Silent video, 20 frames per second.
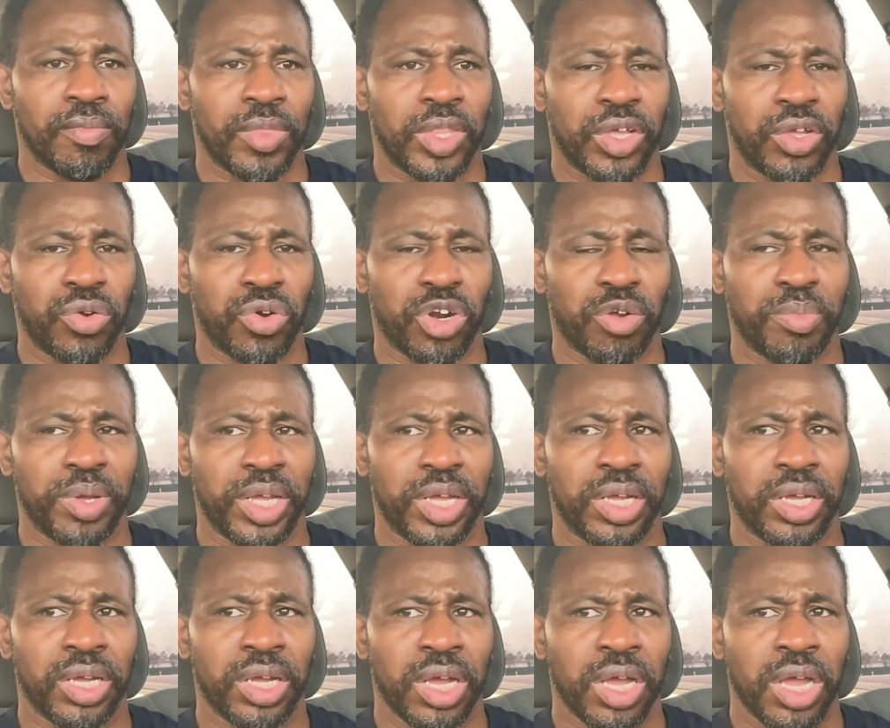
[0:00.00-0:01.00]
You know what I
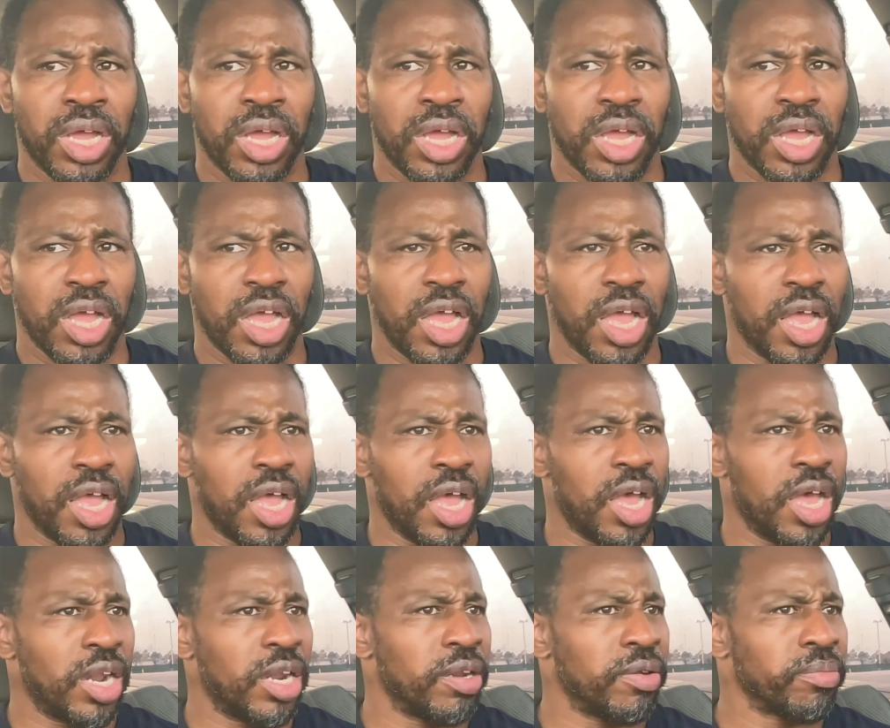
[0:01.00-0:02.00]
mean?
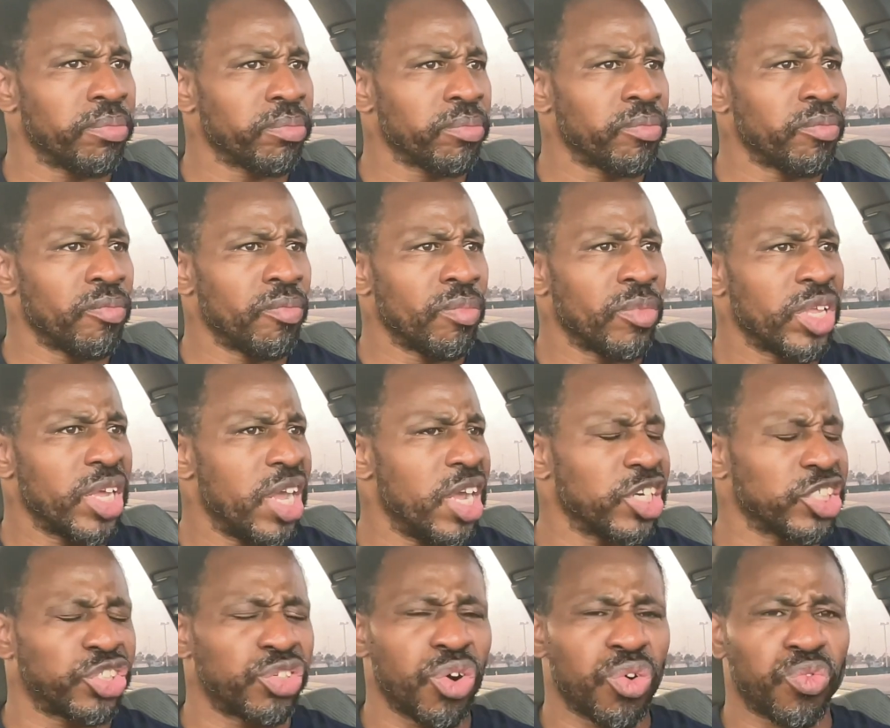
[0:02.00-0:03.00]
And
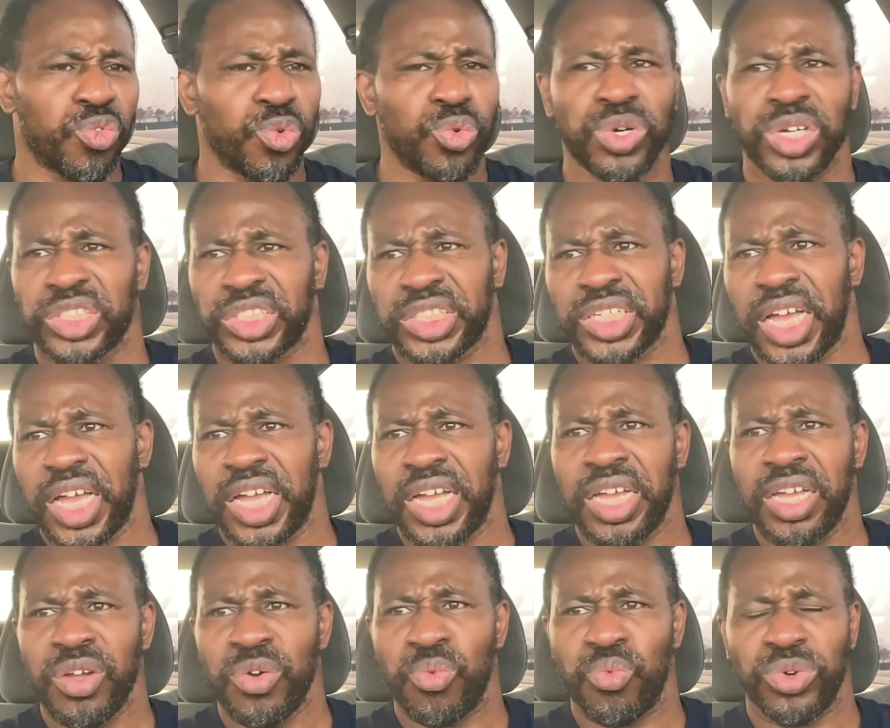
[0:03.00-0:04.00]
there's no rule to
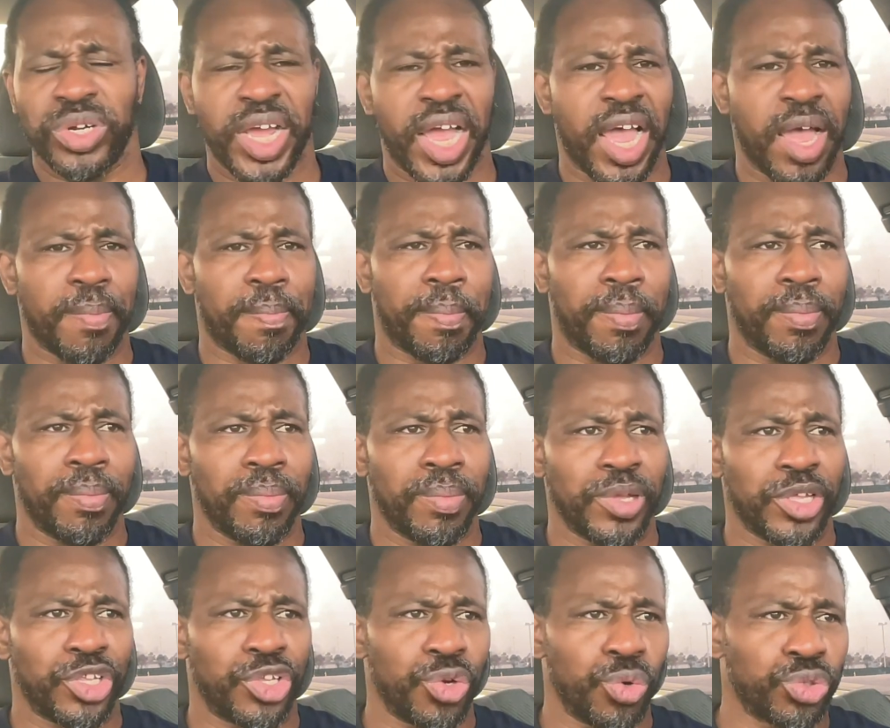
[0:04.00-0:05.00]
say that
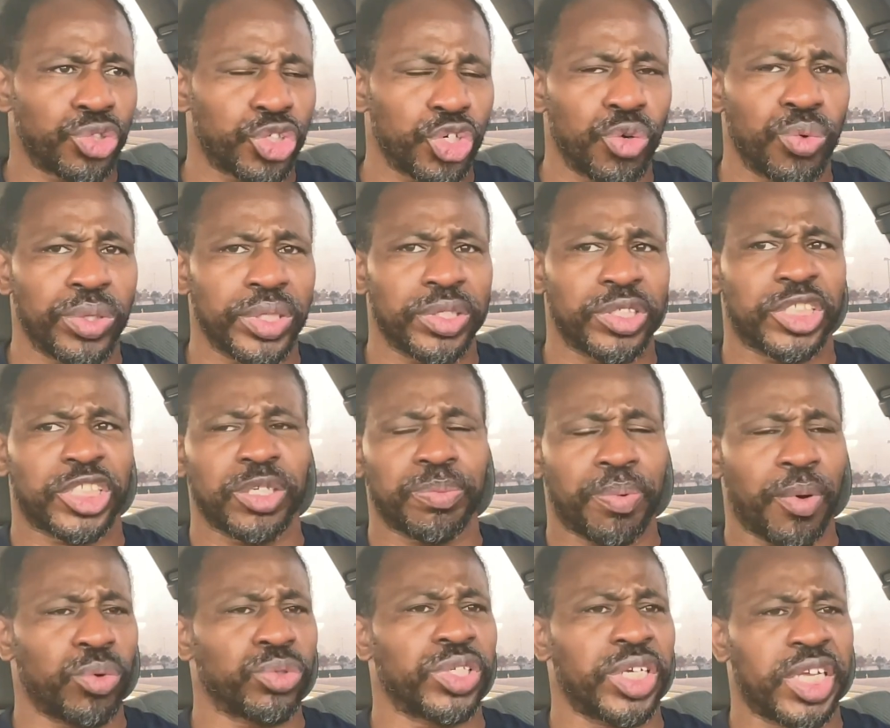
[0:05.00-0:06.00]
YouTube is
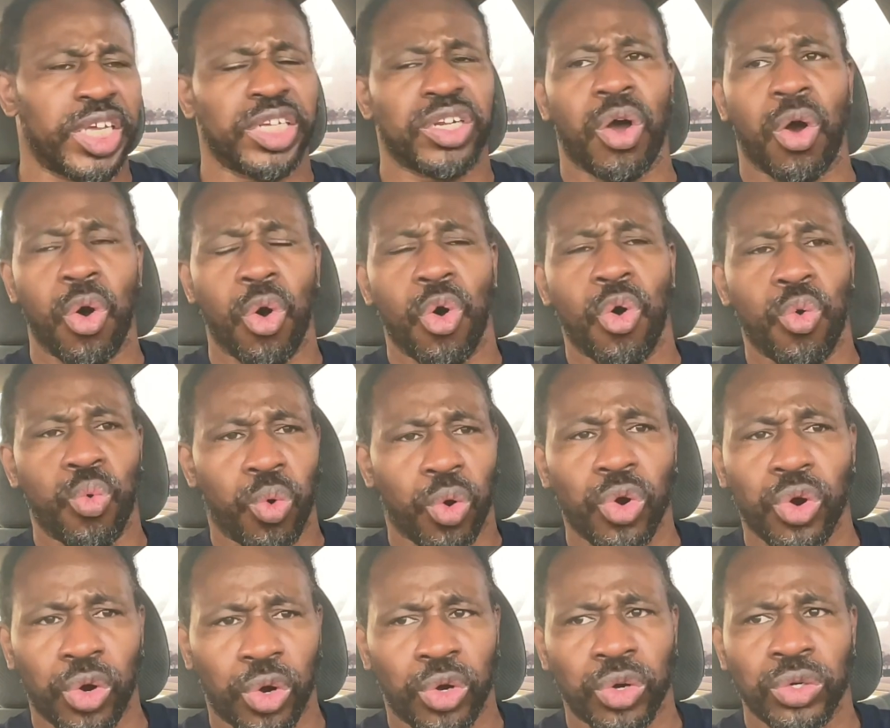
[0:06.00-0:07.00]
supposed to give the whole
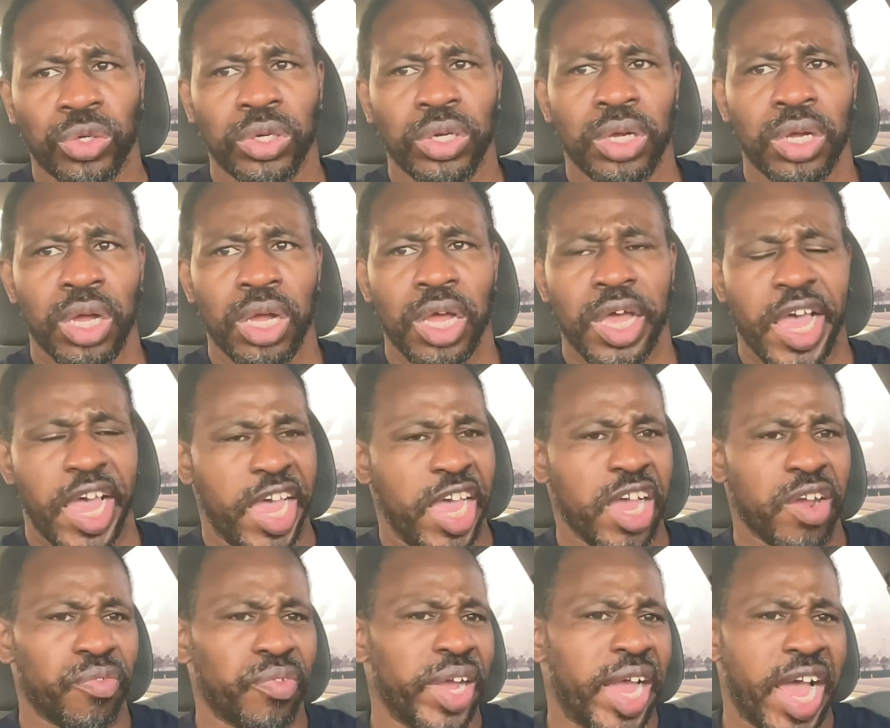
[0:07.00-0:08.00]
world
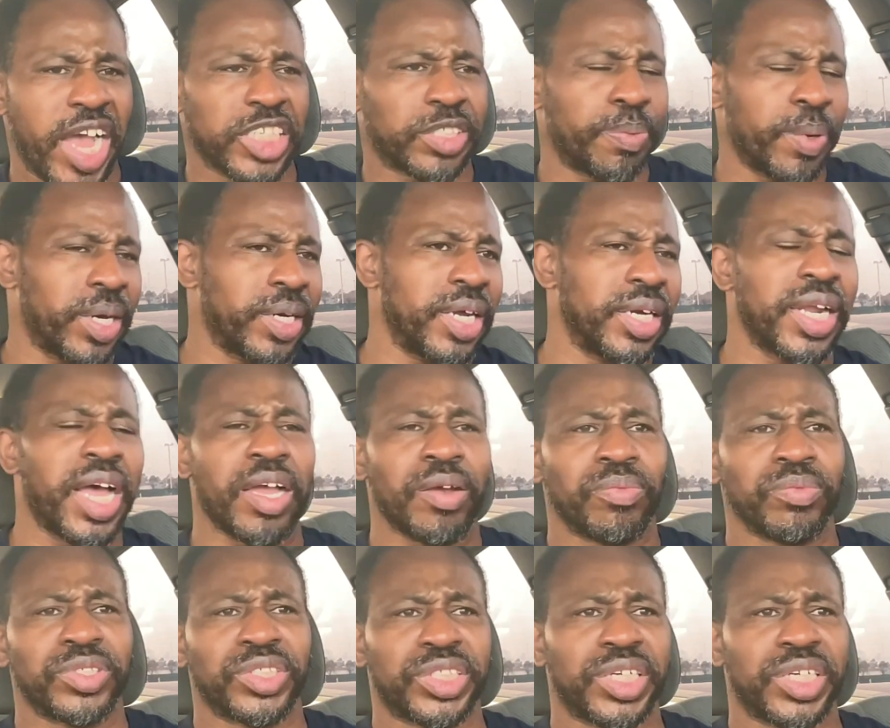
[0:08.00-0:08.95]
every aspect of their life.